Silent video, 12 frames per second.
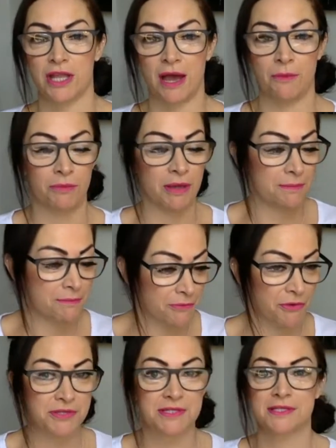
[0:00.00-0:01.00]
and we
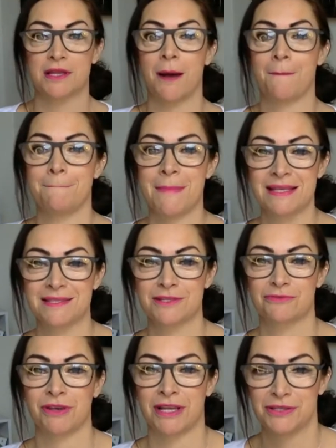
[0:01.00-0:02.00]
must start
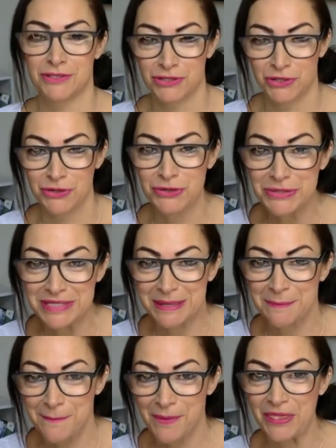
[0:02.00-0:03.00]
mastering 2
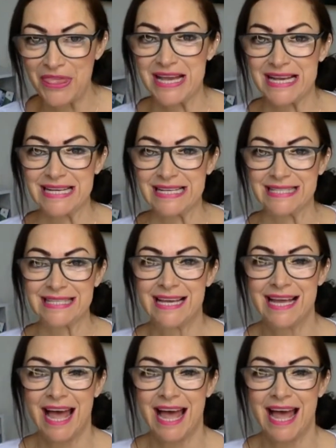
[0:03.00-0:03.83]
simple things,